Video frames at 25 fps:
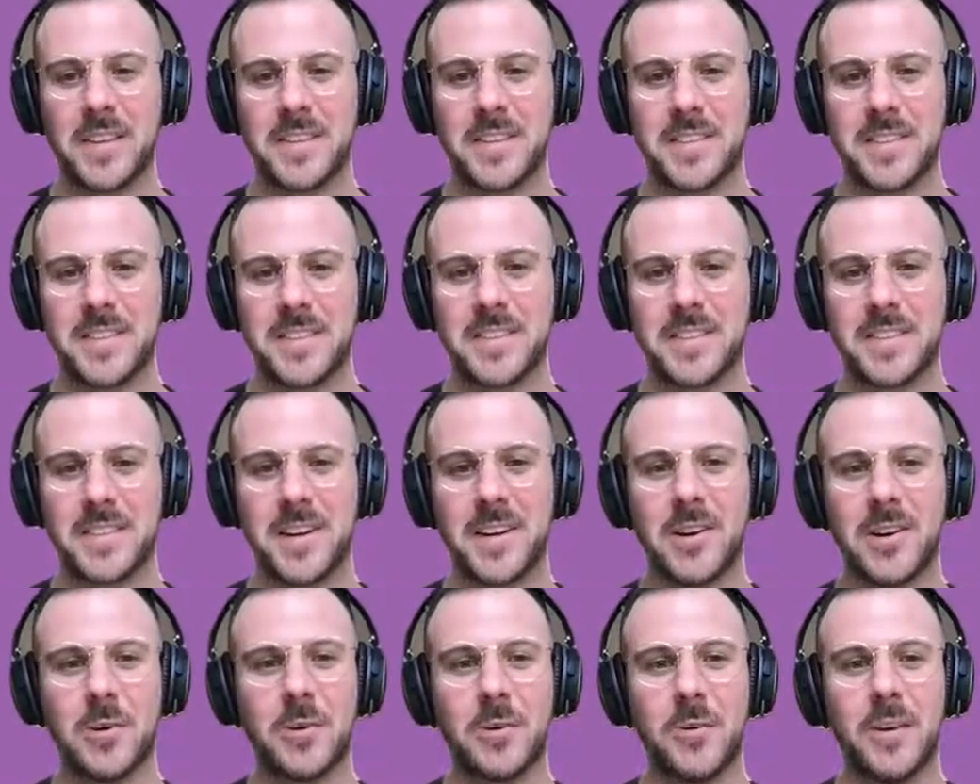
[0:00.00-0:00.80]

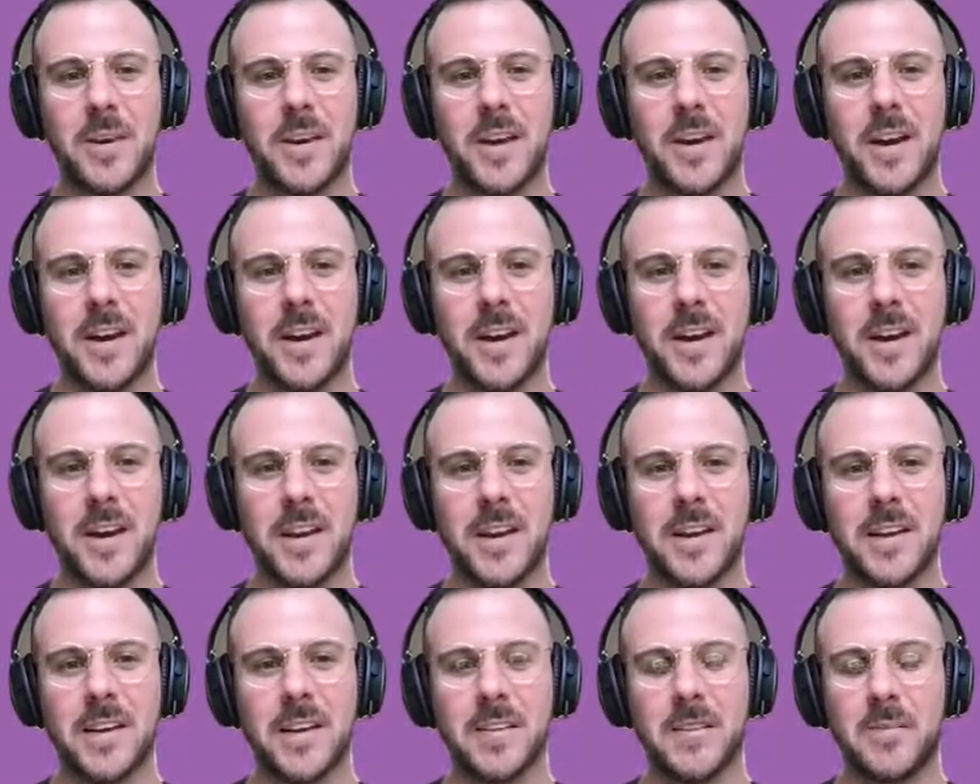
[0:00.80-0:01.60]
So
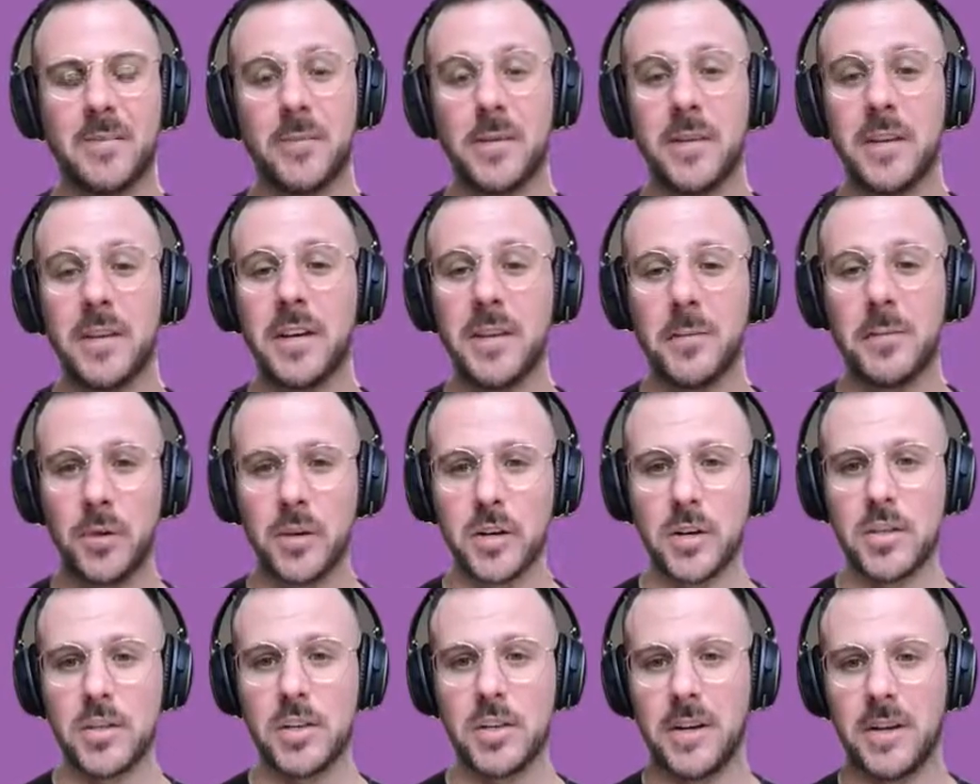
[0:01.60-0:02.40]
really
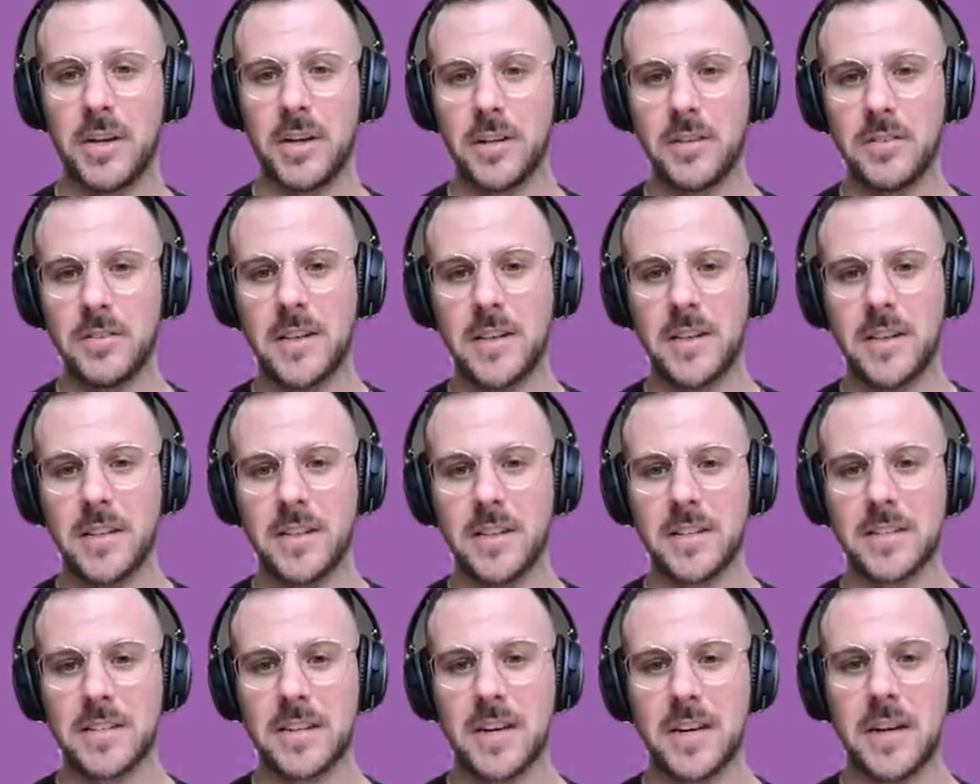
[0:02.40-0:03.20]
appreciate you taking the
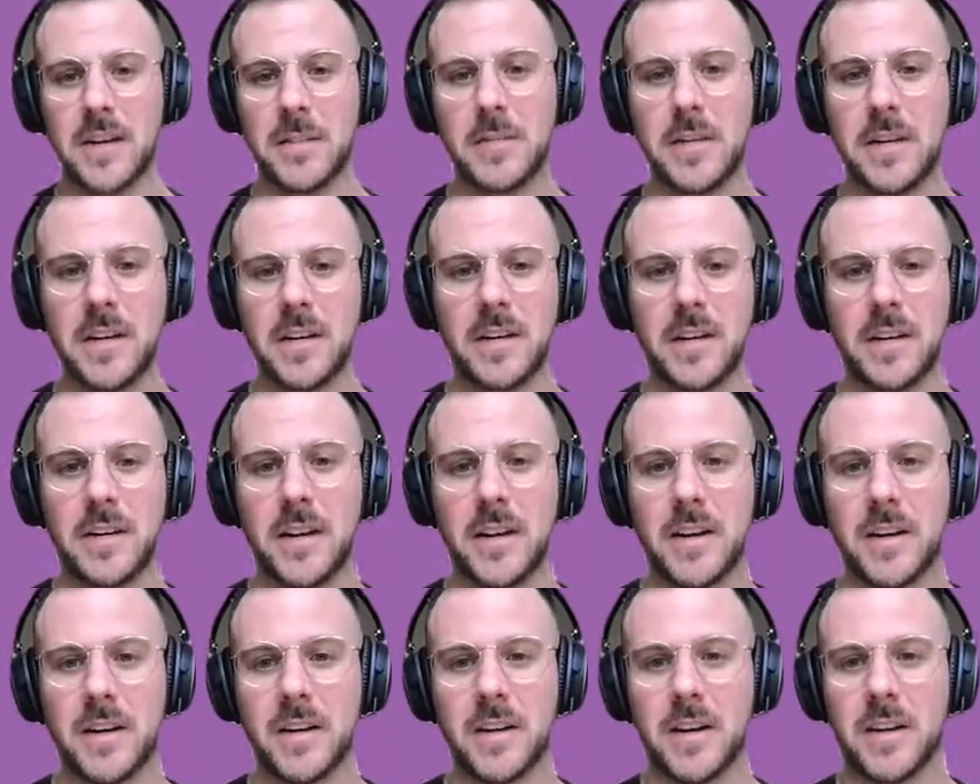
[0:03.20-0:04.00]
time here
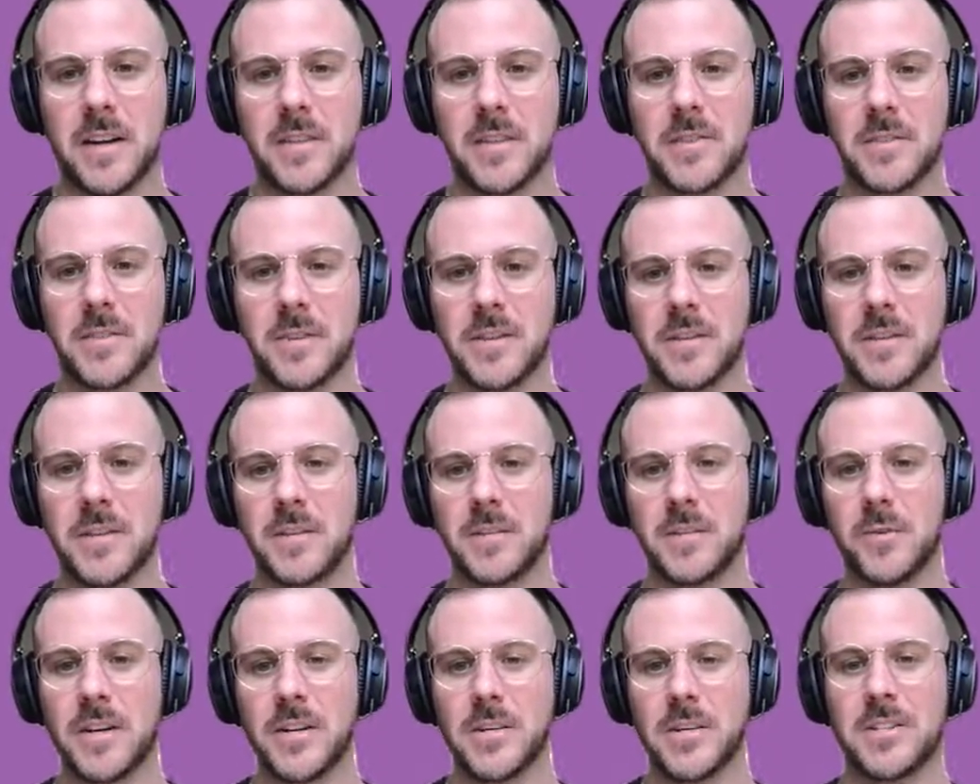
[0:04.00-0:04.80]
and answering
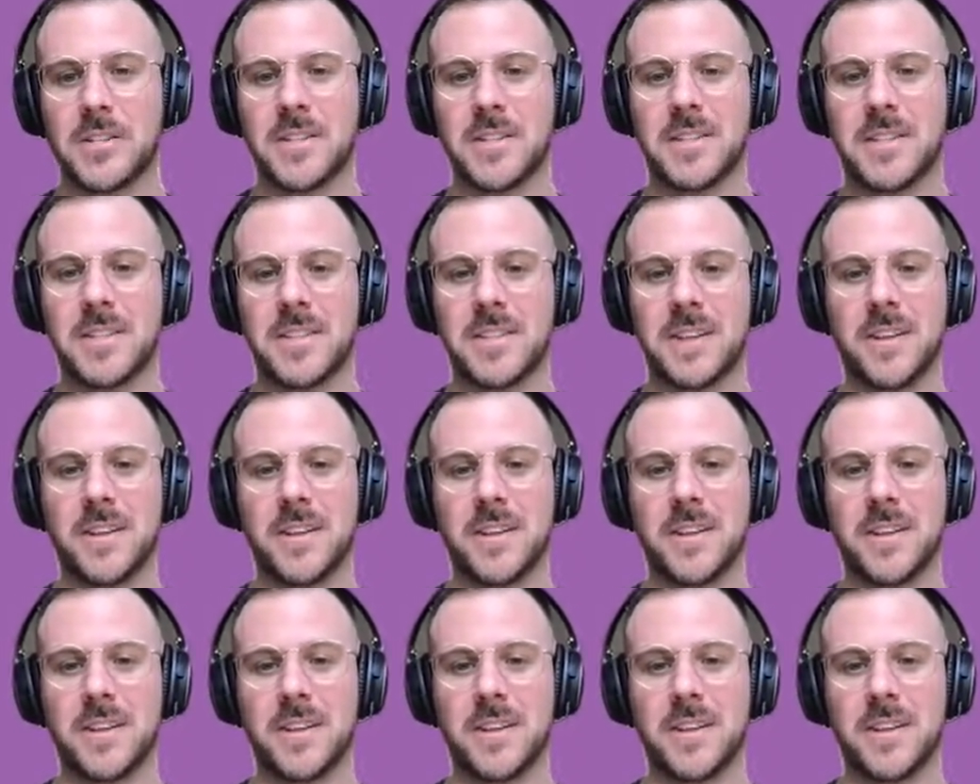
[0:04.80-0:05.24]
questions.